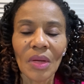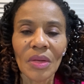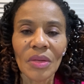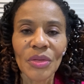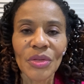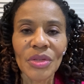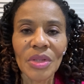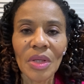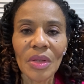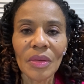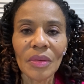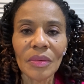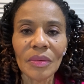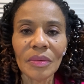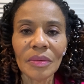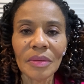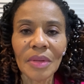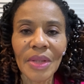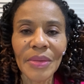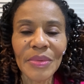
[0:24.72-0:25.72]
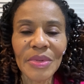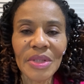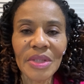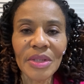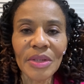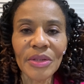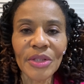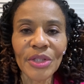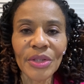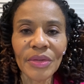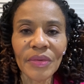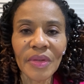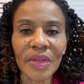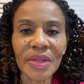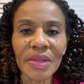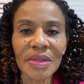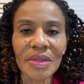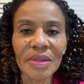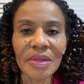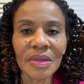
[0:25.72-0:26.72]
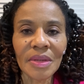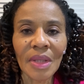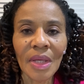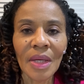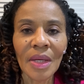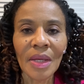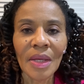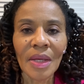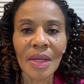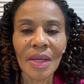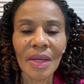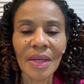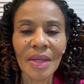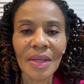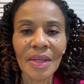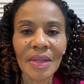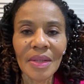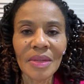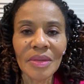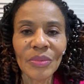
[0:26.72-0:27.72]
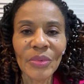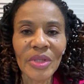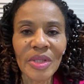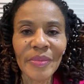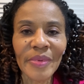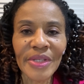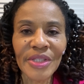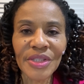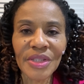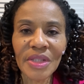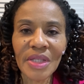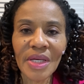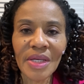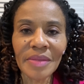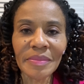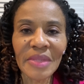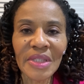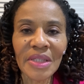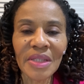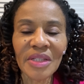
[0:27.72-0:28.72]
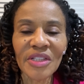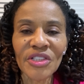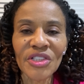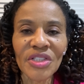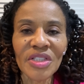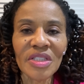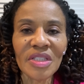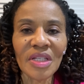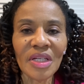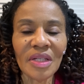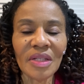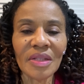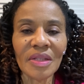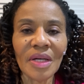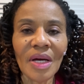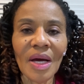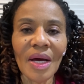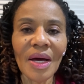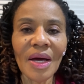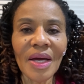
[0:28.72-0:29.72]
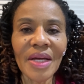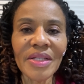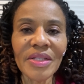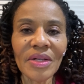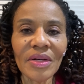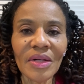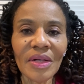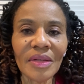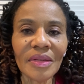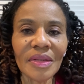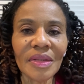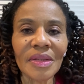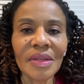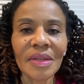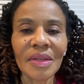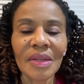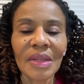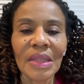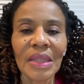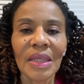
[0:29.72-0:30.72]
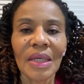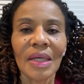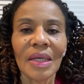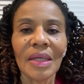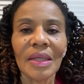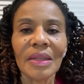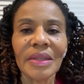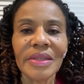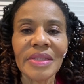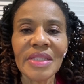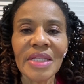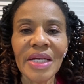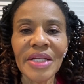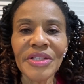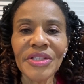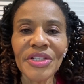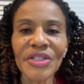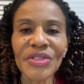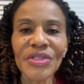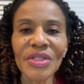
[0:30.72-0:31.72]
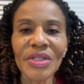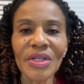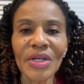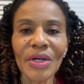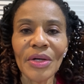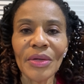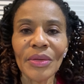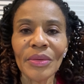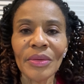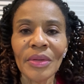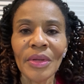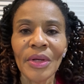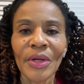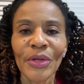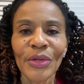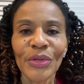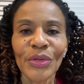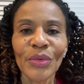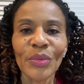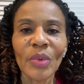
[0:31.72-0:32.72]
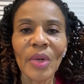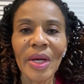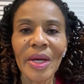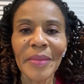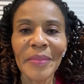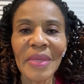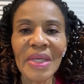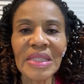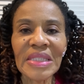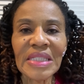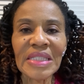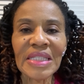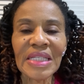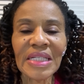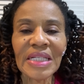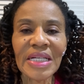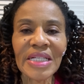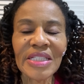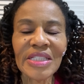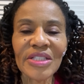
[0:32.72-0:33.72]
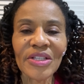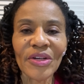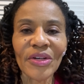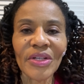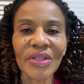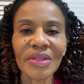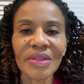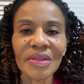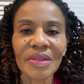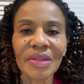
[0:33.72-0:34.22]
So I was a little curious. And when the patient came in, she said, hi, doc. 10 years ago, you recommended that I start